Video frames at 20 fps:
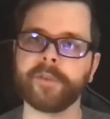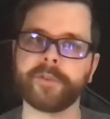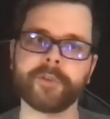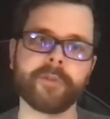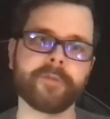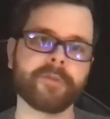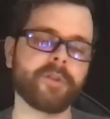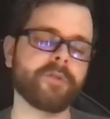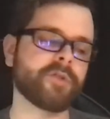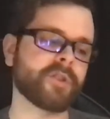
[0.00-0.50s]
So
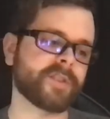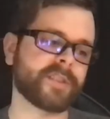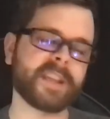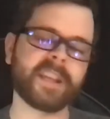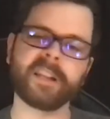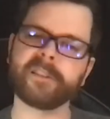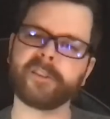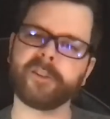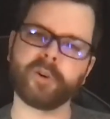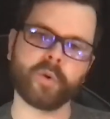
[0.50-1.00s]
if you just need
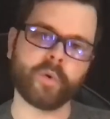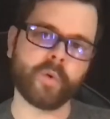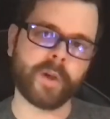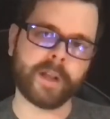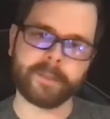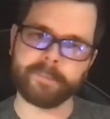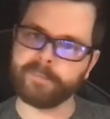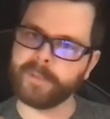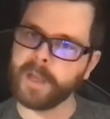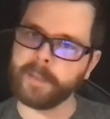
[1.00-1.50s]
a little quick
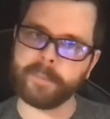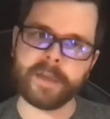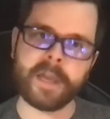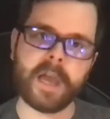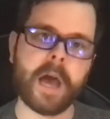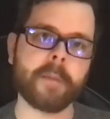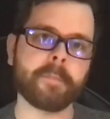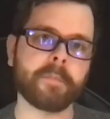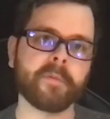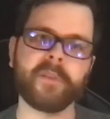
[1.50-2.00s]
pick me
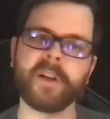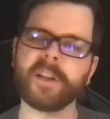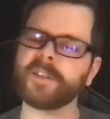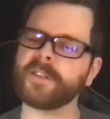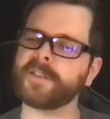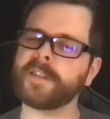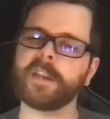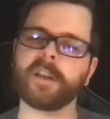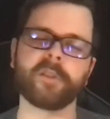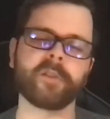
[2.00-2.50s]
up, if I
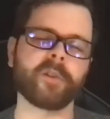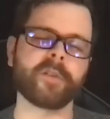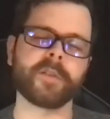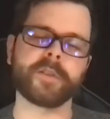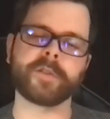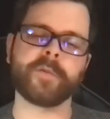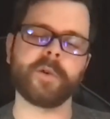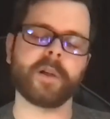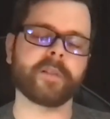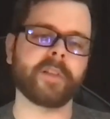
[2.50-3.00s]
just need to learn this
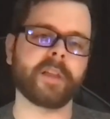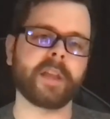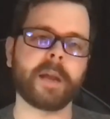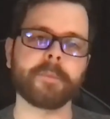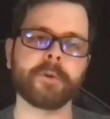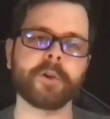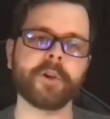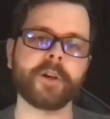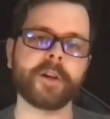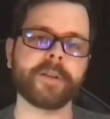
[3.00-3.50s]
quickly and I'm
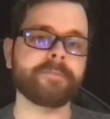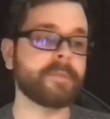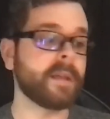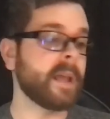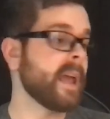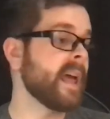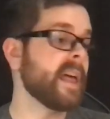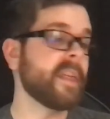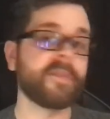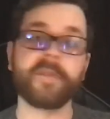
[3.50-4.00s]
good,
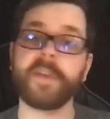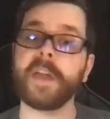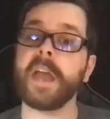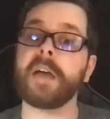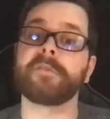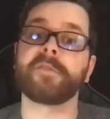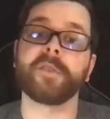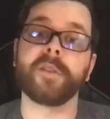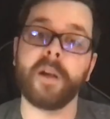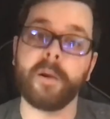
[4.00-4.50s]
they have
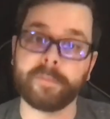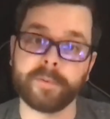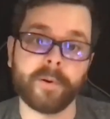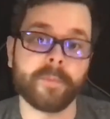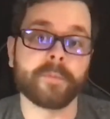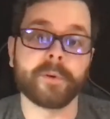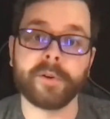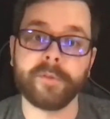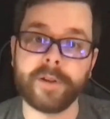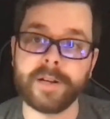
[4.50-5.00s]
the
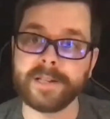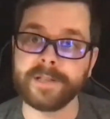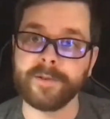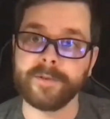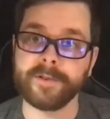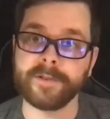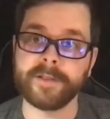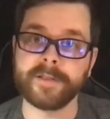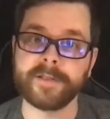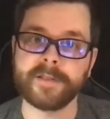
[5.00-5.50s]
appropriate
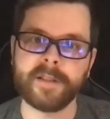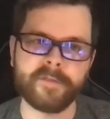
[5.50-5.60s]
resources.